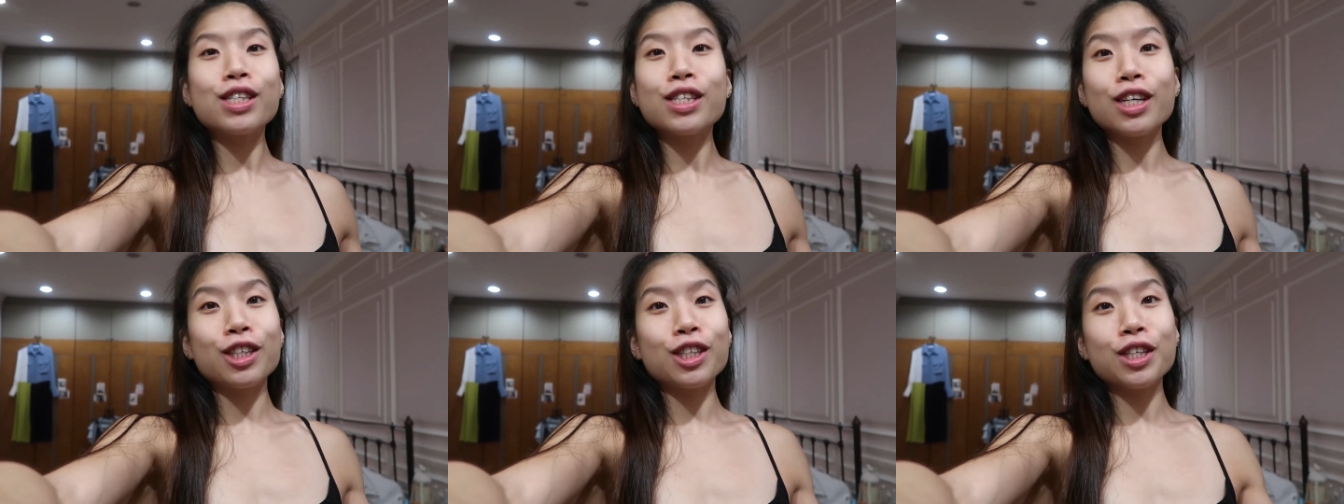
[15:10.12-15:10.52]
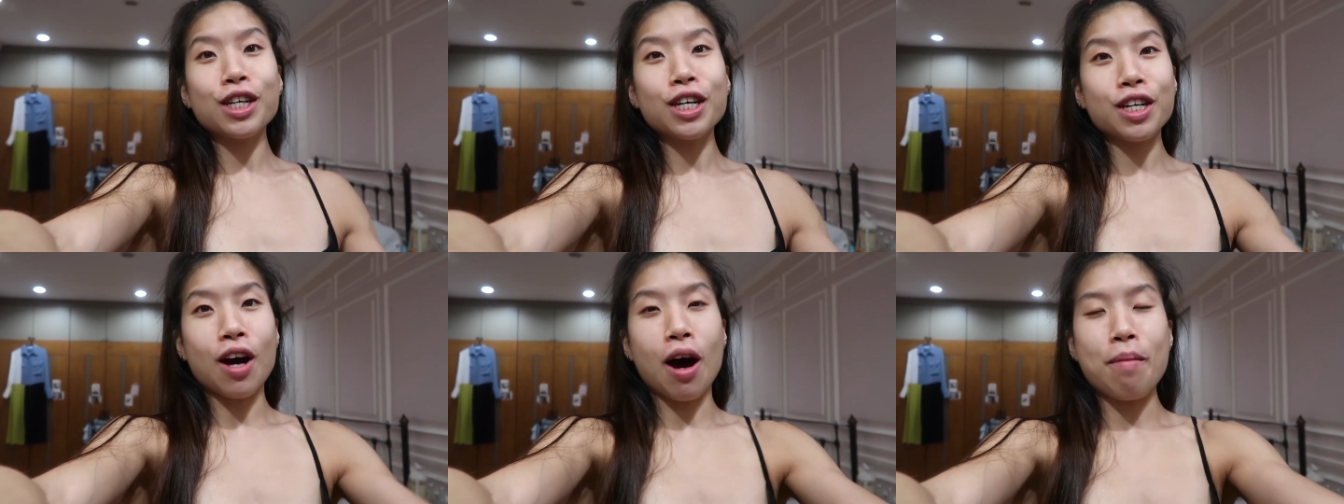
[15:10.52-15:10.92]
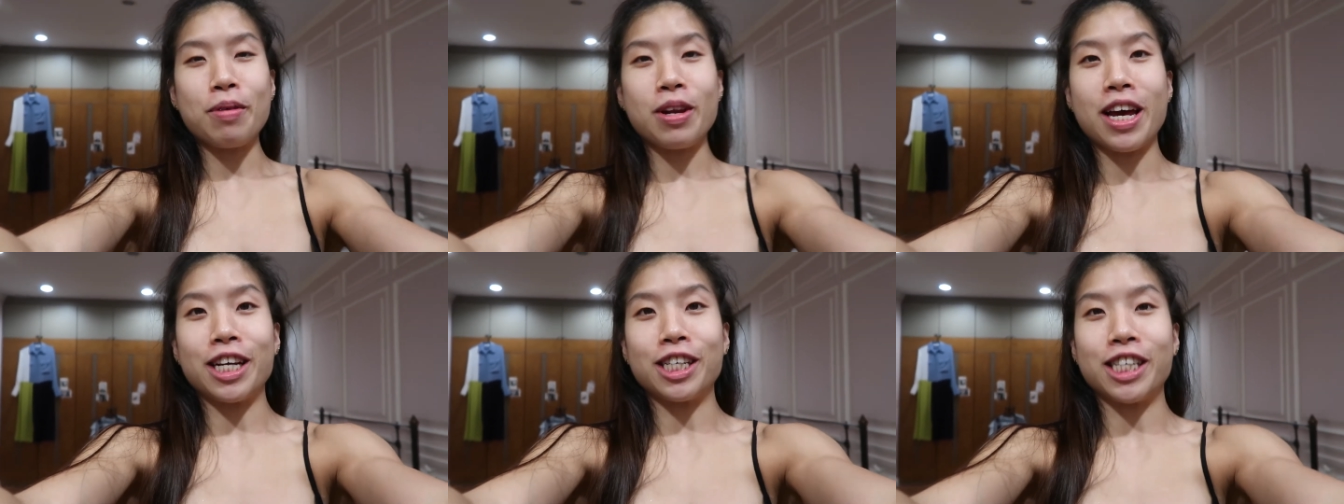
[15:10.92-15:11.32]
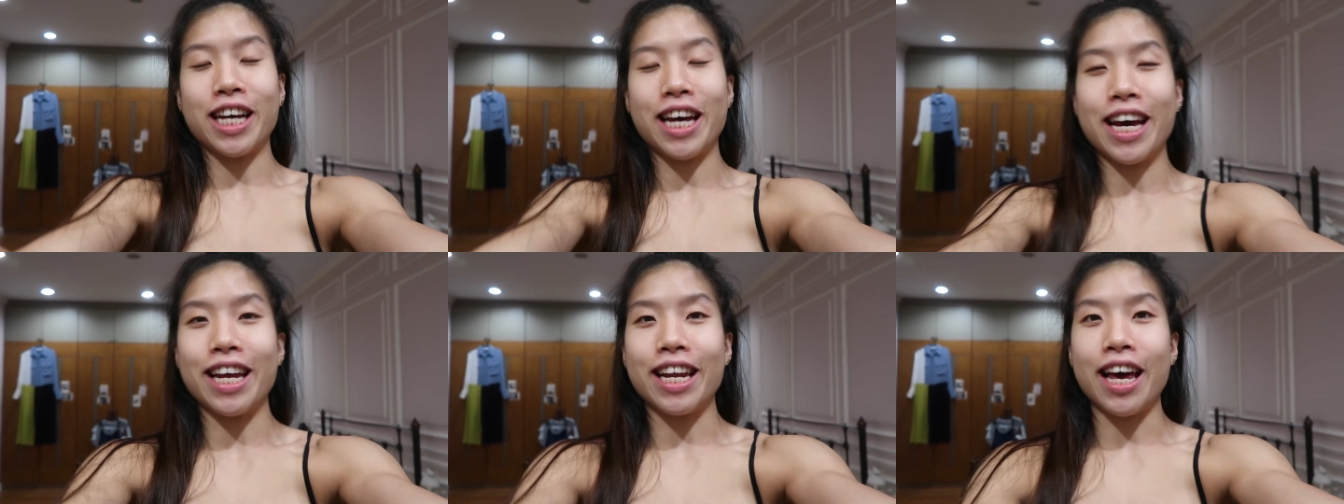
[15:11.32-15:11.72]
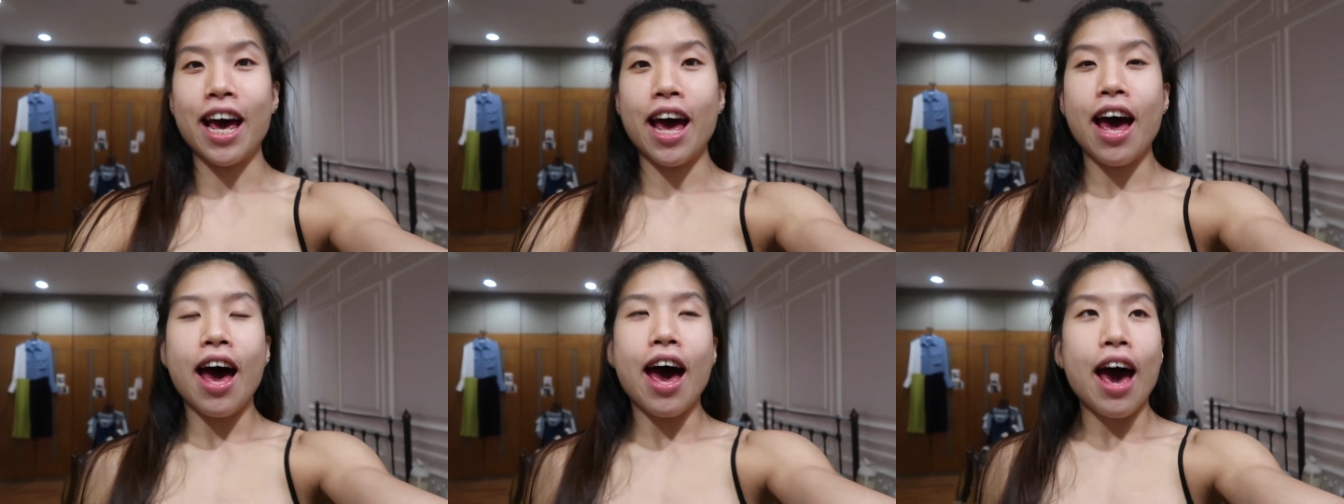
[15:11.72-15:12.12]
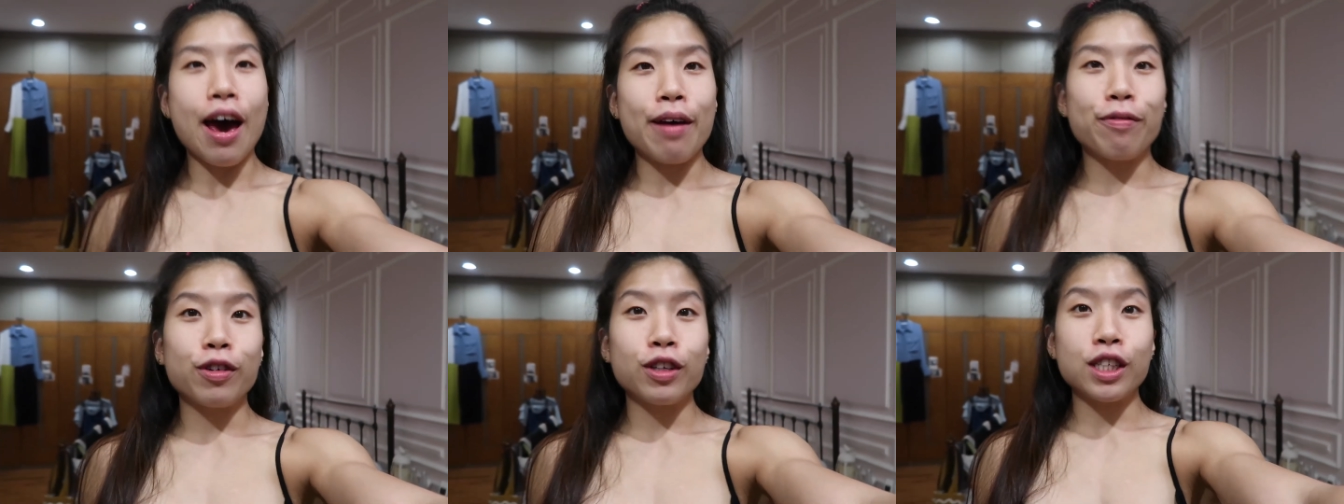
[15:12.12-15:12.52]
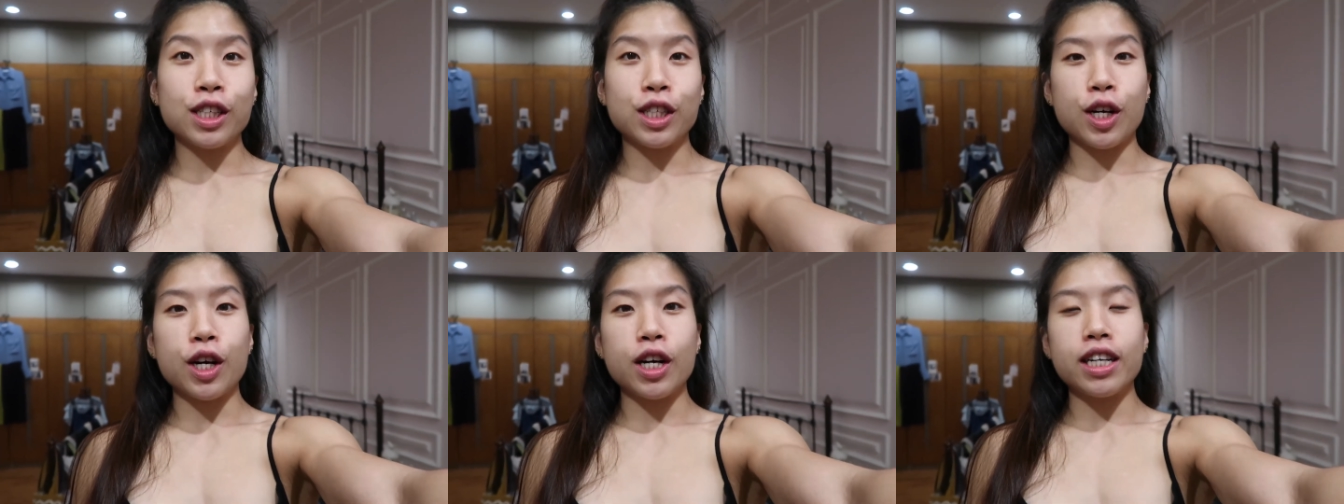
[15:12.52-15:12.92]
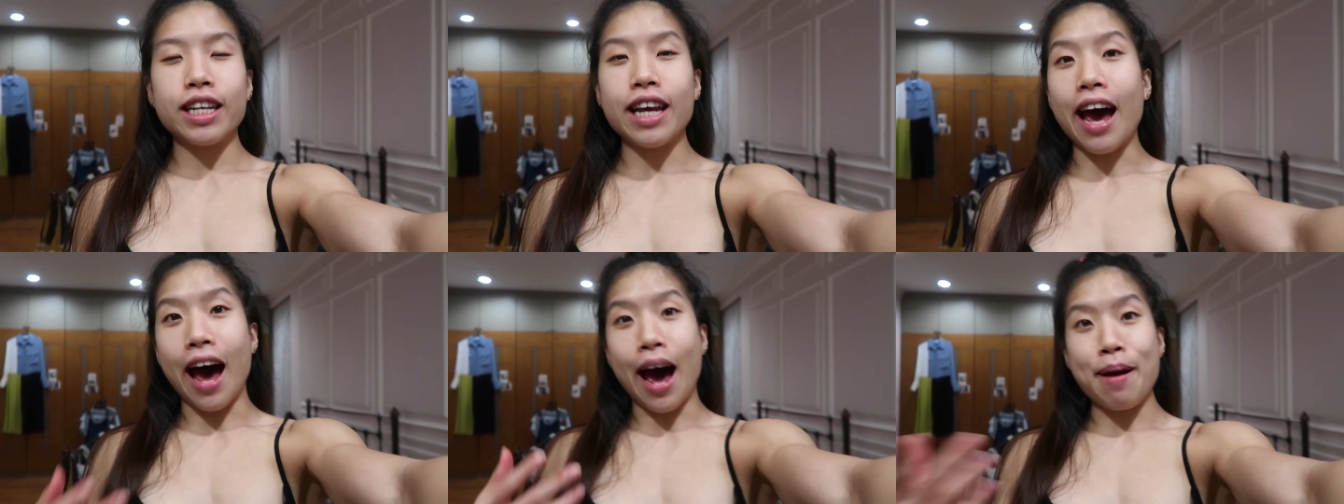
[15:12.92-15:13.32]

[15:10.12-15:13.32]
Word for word: such a good combination and for dessert yeah